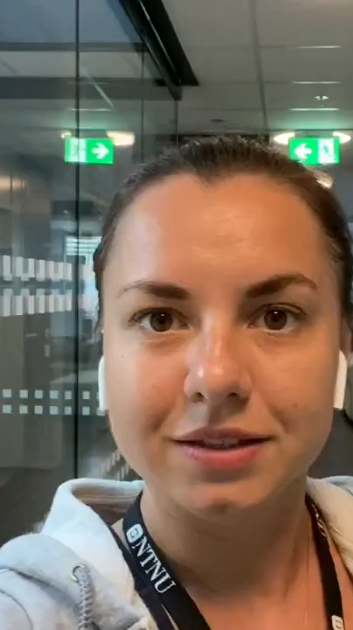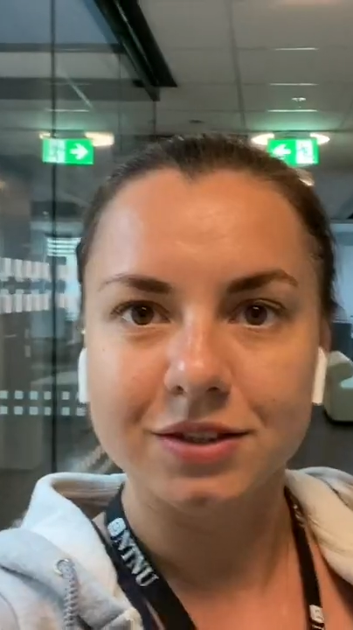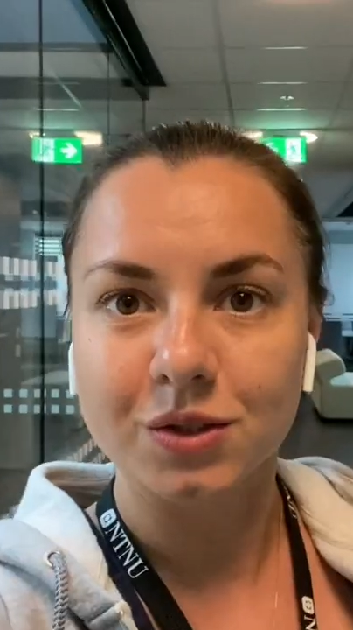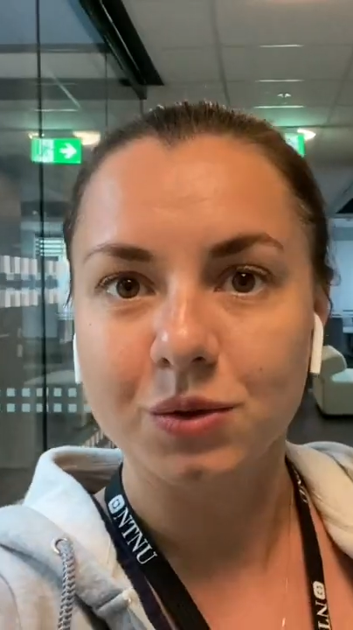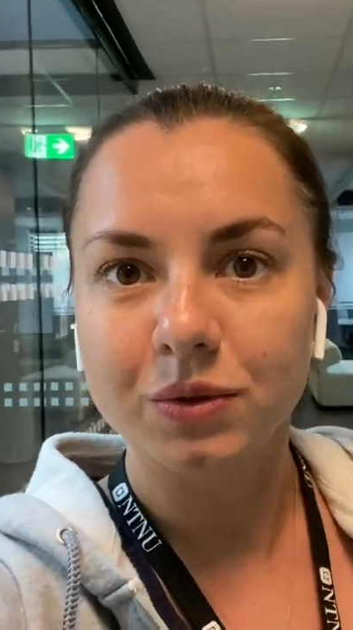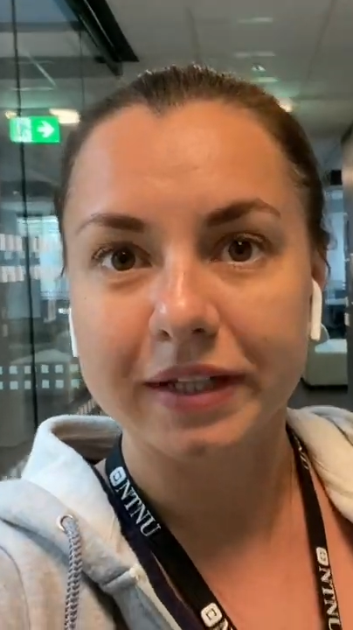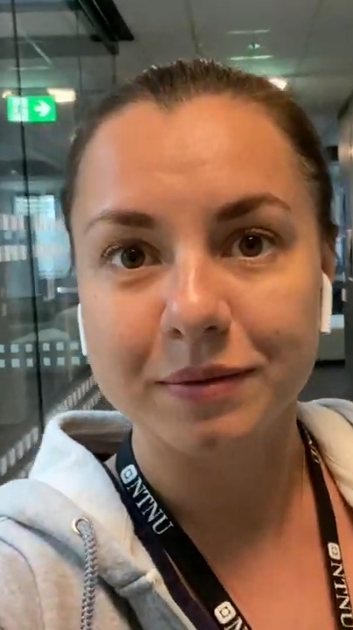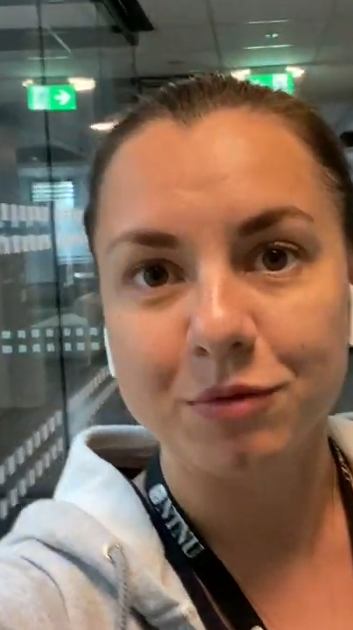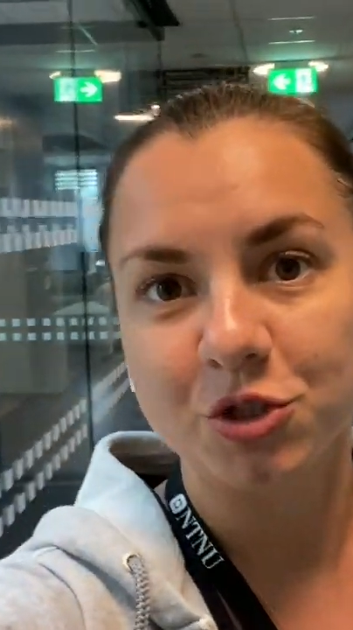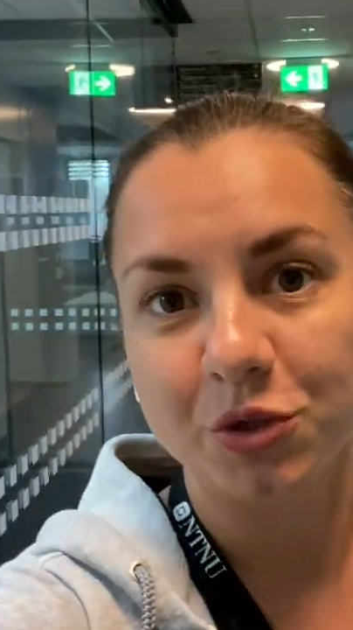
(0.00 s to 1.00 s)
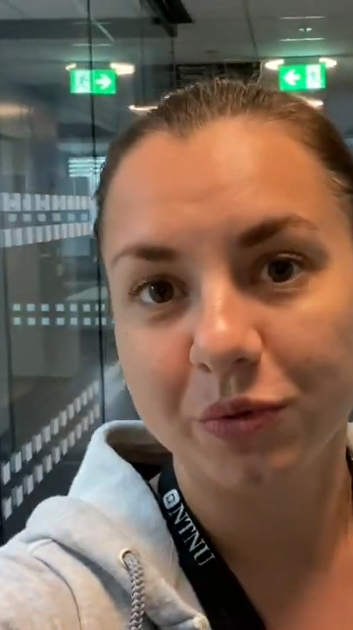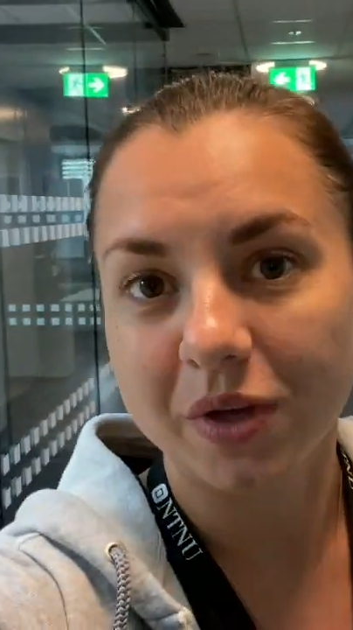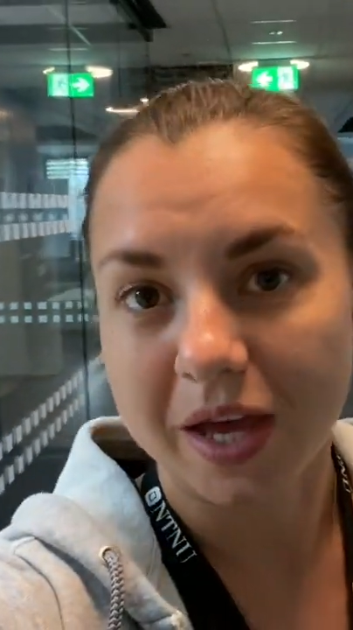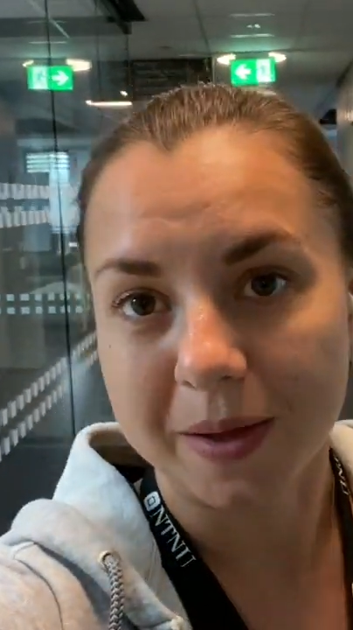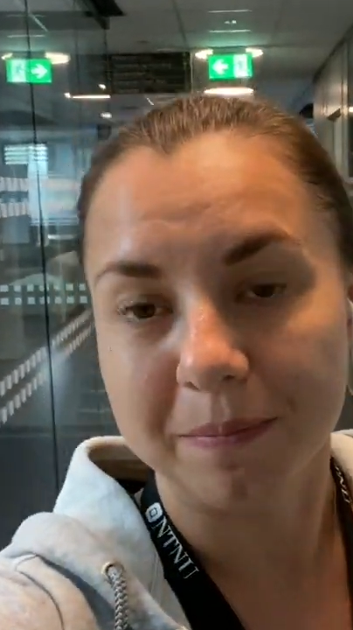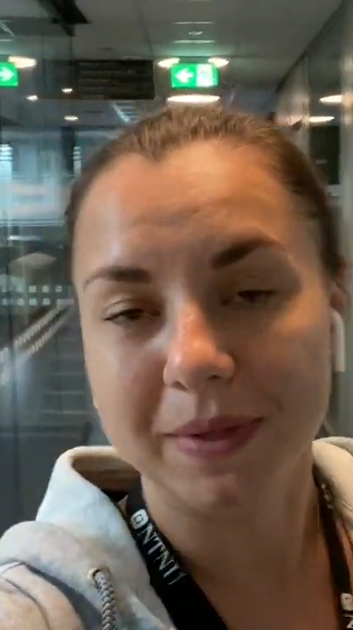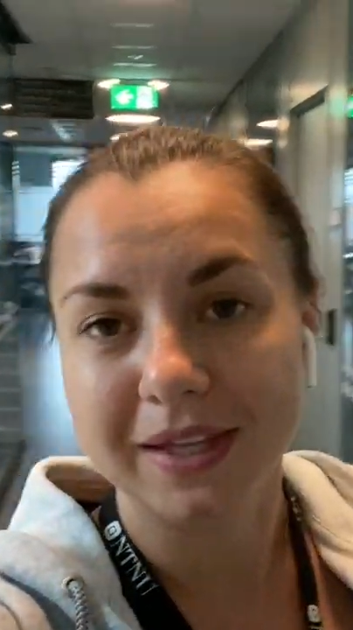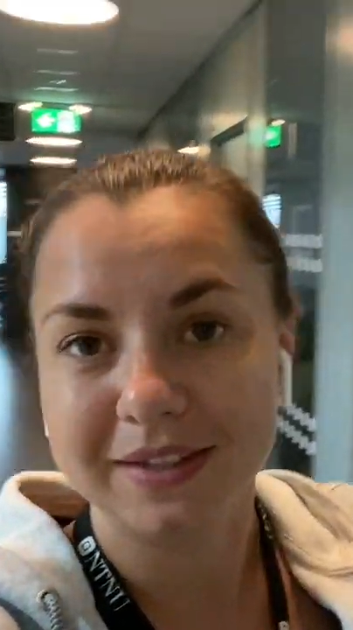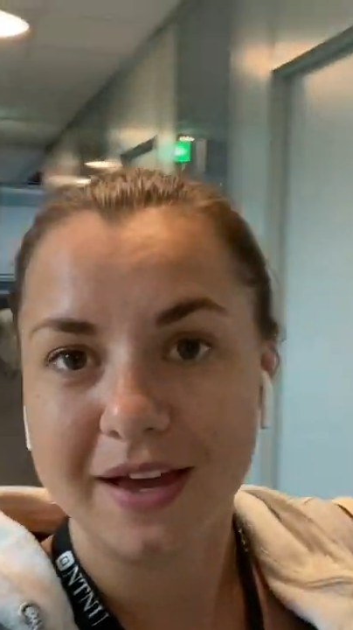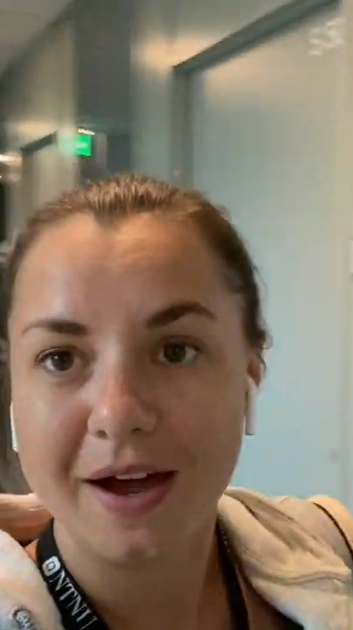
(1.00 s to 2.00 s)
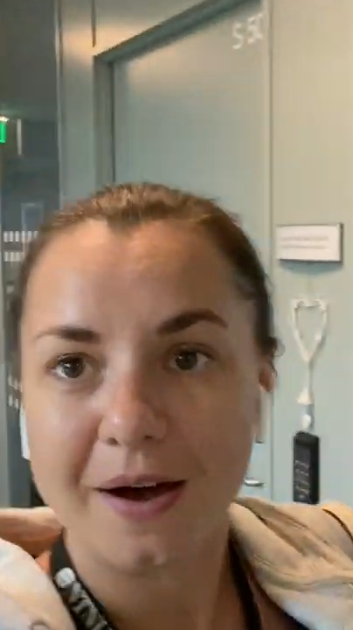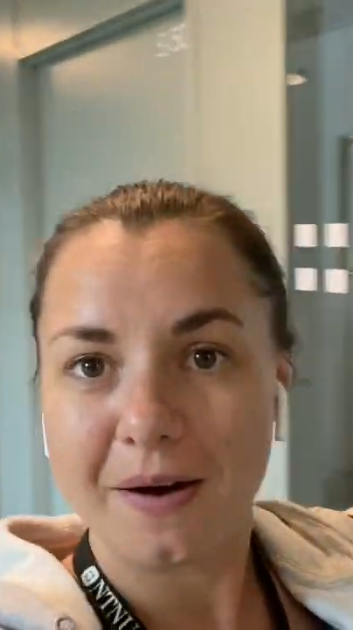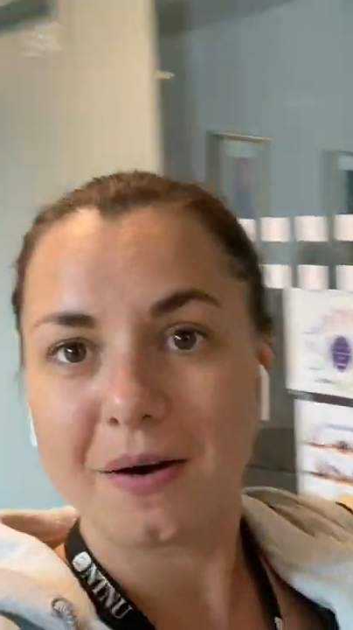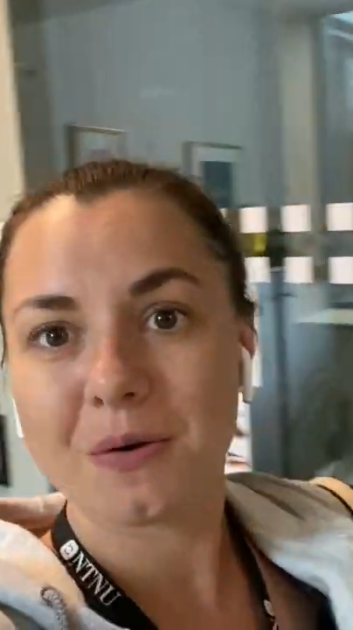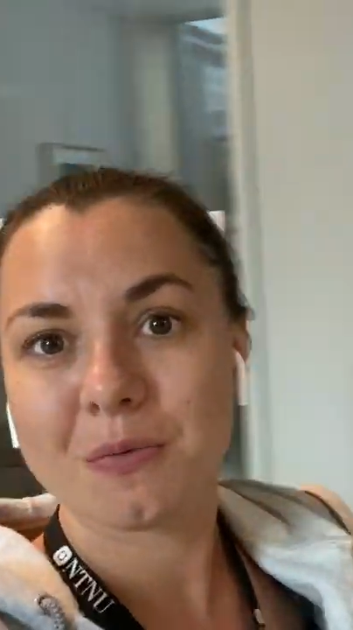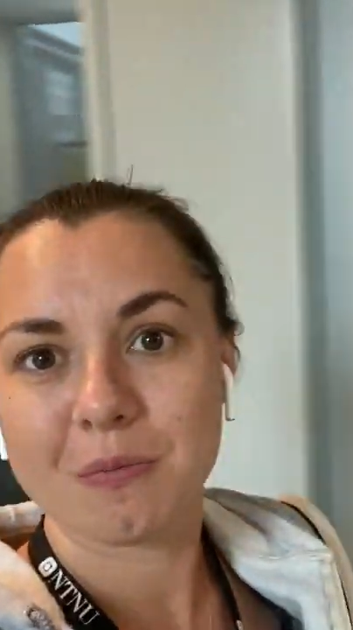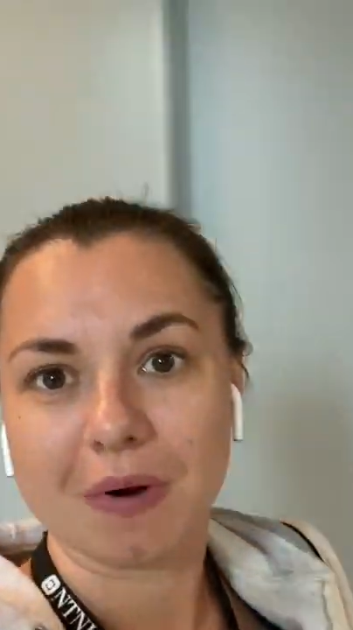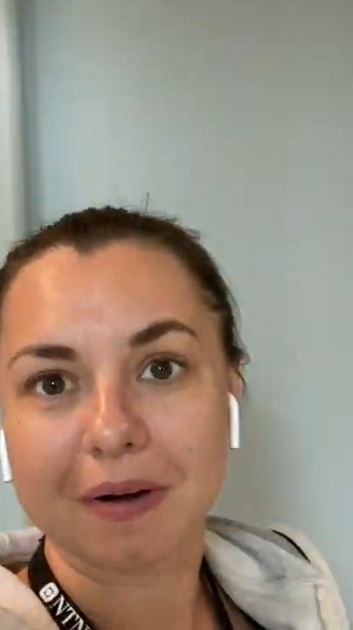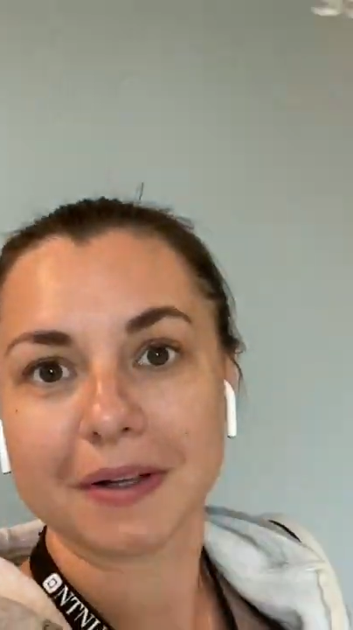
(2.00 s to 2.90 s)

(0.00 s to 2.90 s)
So let me show you a bit how my